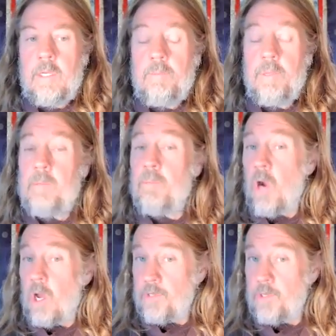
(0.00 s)
been
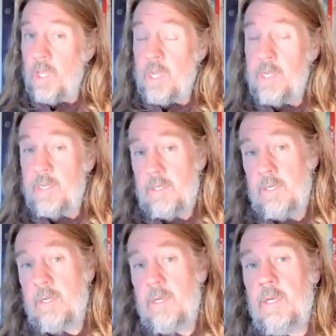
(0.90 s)
brought to light
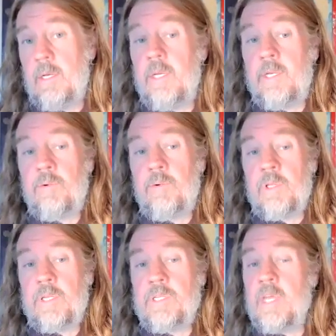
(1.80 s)
in a
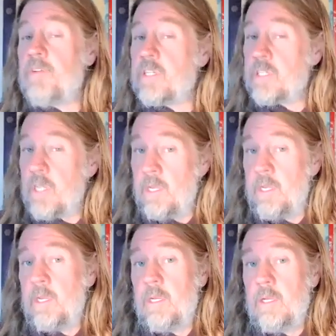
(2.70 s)
really
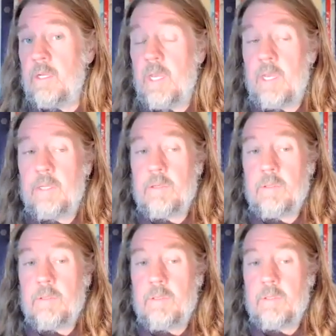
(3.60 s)
devastating yet
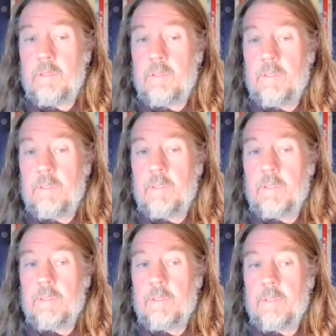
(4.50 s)

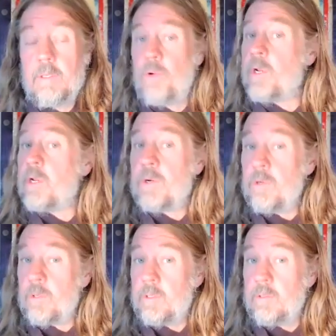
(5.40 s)

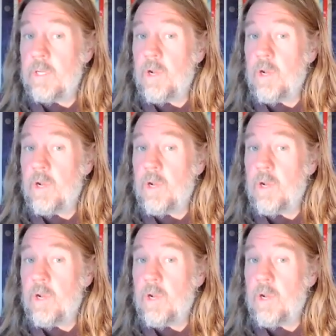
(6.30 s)
critical and